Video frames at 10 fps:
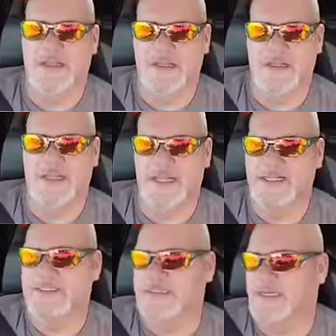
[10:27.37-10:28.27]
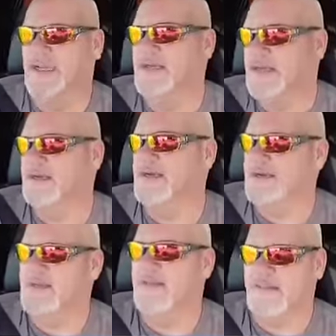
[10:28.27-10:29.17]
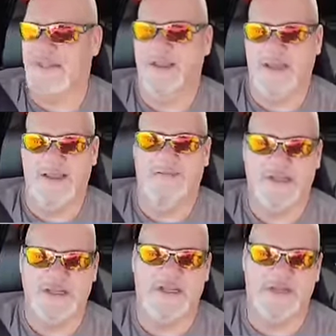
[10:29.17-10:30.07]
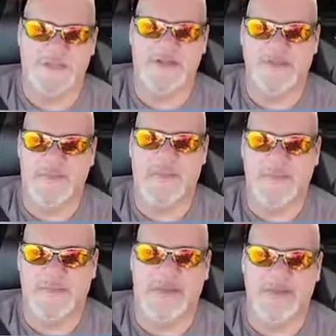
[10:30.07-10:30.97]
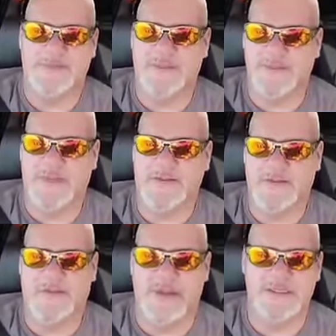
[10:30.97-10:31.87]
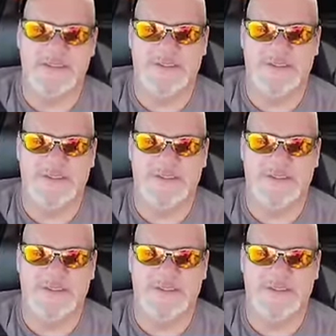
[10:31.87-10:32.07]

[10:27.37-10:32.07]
And that's another thing. I've had a couple of different people ask me about the rates.